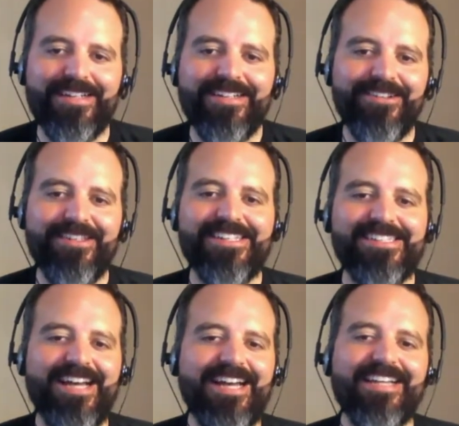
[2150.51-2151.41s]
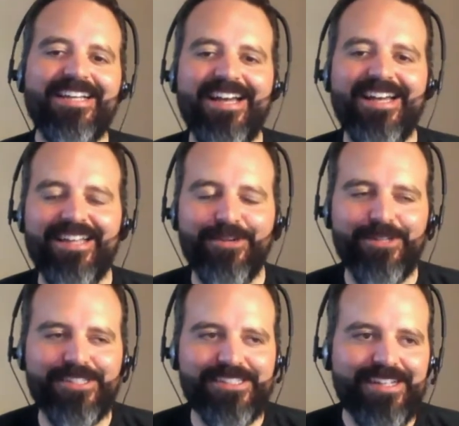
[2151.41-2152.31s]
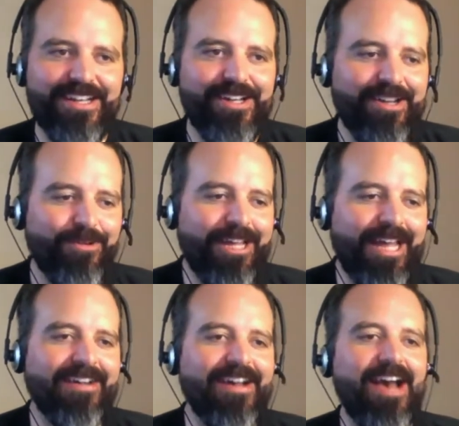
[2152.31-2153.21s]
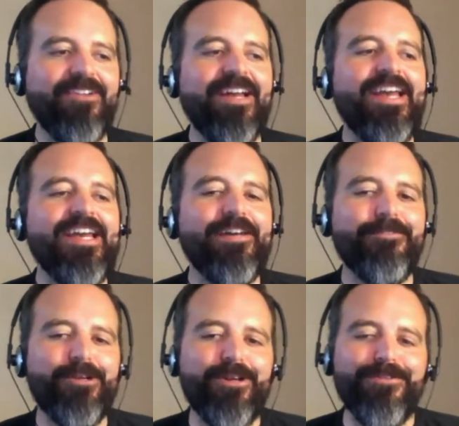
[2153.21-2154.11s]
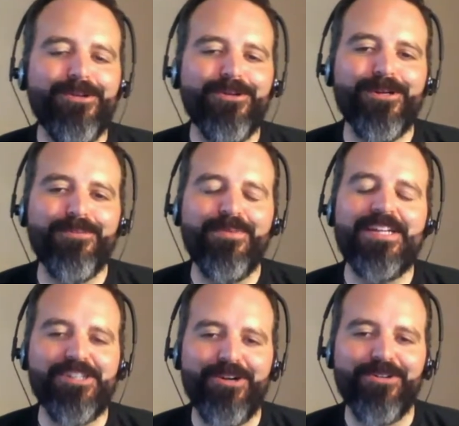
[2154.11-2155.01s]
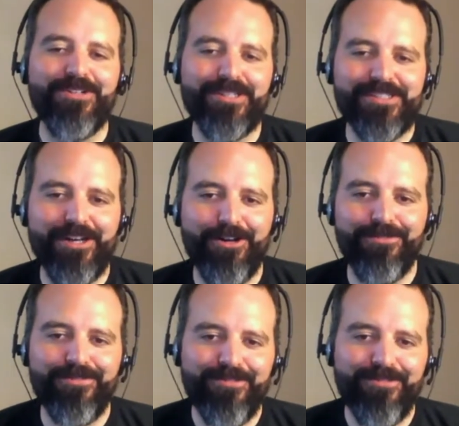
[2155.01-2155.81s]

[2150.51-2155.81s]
Or the design guy? Like how if you were to pigeonhole yourself,